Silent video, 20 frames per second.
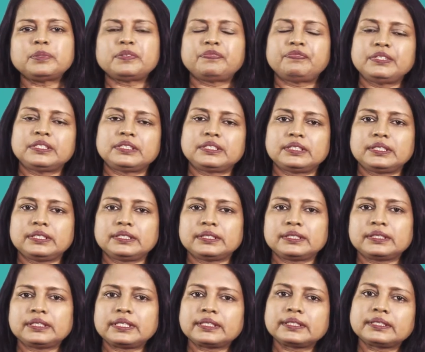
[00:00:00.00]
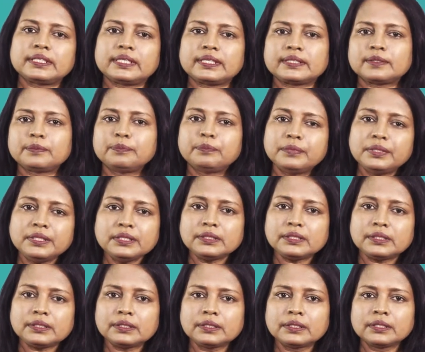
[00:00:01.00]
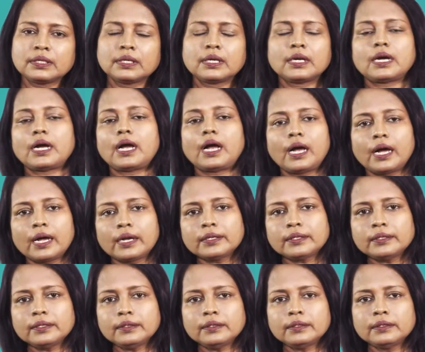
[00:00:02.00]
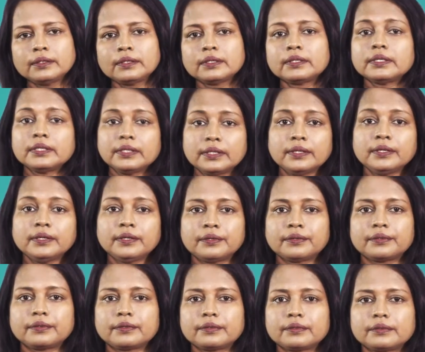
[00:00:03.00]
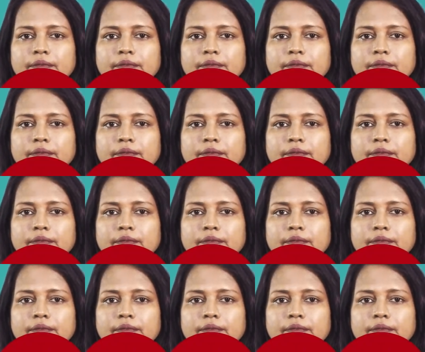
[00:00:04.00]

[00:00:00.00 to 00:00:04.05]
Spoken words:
prefixes such as miss, un, ir.